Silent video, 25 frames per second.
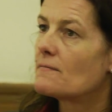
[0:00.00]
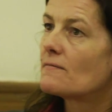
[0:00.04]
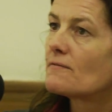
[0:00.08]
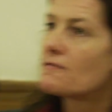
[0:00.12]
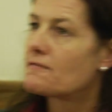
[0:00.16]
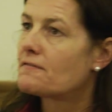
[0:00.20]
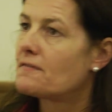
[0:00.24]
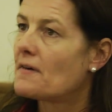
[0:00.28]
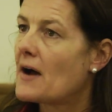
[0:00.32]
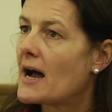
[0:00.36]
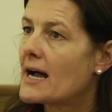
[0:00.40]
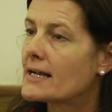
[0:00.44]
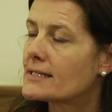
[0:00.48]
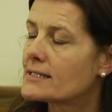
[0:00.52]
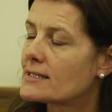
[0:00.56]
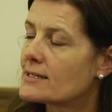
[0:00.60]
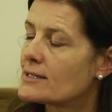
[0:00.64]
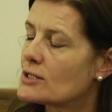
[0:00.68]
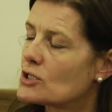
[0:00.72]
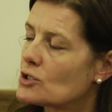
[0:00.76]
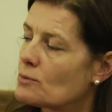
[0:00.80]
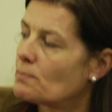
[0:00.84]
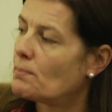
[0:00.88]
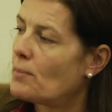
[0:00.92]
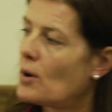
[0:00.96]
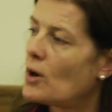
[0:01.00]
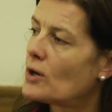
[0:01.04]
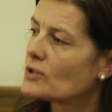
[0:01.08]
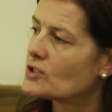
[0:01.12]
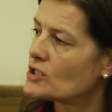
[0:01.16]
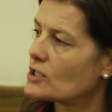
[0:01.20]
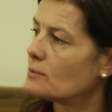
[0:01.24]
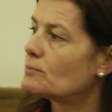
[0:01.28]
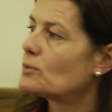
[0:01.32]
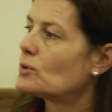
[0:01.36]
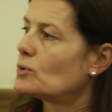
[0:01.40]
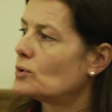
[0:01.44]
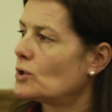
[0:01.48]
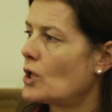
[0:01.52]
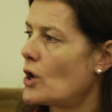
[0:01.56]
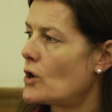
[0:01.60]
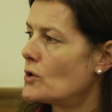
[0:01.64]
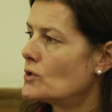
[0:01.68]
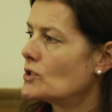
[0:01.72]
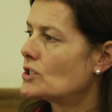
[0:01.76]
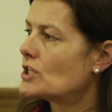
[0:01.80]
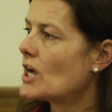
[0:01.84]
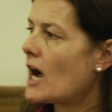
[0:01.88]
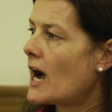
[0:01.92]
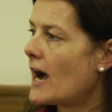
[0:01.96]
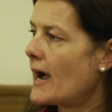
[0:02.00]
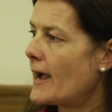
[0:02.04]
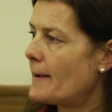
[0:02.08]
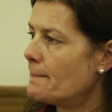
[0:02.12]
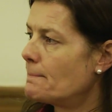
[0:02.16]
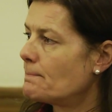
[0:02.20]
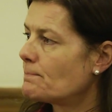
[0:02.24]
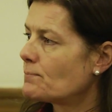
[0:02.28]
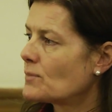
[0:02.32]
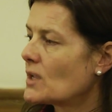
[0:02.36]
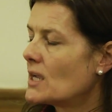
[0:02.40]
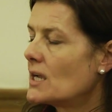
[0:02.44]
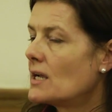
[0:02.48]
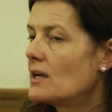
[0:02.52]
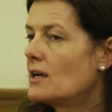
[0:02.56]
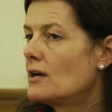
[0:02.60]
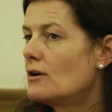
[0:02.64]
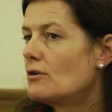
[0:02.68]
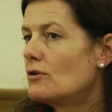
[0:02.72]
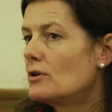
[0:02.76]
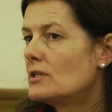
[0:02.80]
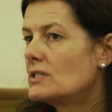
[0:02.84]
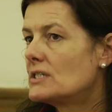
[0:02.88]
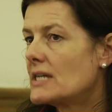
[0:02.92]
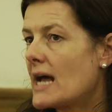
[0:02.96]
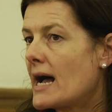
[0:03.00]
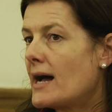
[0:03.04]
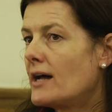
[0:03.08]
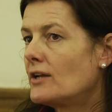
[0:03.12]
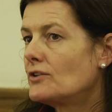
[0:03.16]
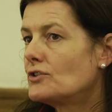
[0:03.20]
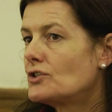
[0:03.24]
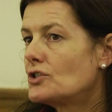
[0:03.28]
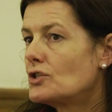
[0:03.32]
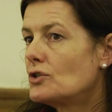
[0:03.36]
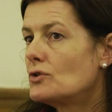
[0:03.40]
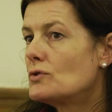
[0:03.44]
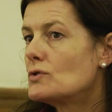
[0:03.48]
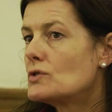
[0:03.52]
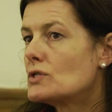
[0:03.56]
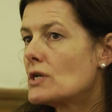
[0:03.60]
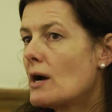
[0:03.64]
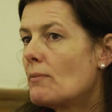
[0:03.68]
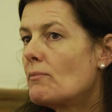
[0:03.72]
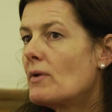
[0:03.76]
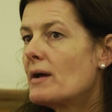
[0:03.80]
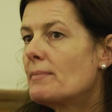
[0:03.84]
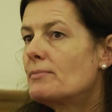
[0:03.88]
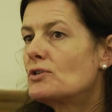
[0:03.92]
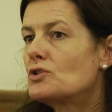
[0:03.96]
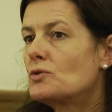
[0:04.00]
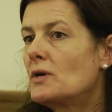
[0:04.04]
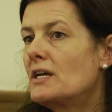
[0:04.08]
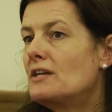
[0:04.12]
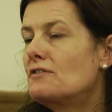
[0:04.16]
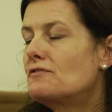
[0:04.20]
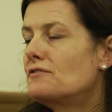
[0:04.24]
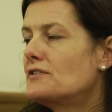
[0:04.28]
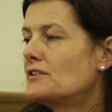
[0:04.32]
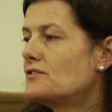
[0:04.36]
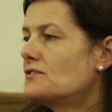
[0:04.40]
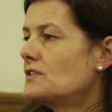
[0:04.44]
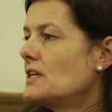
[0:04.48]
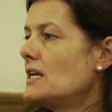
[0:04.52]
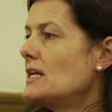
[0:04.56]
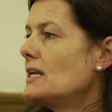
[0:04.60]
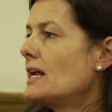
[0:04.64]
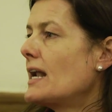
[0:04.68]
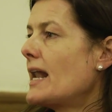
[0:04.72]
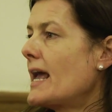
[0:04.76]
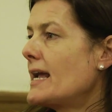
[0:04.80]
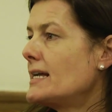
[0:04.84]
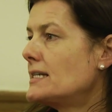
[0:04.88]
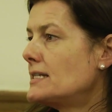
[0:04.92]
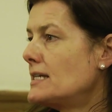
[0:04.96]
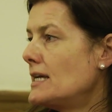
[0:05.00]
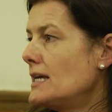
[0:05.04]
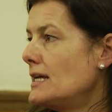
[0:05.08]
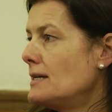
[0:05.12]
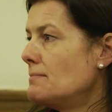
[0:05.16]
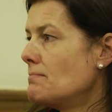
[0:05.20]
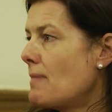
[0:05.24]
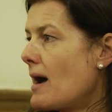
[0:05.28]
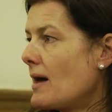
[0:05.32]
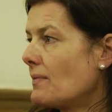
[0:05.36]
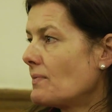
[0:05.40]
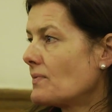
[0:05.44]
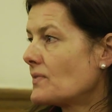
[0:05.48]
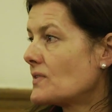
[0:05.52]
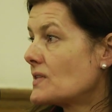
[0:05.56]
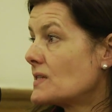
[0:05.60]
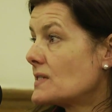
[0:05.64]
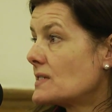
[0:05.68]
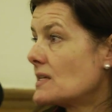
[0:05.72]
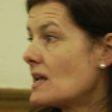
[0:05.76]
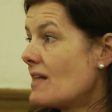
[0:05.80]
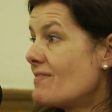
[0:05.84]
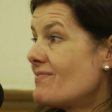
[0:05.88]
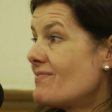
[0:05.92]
fastest possible loan time down to somewhere between 15 and 18 months.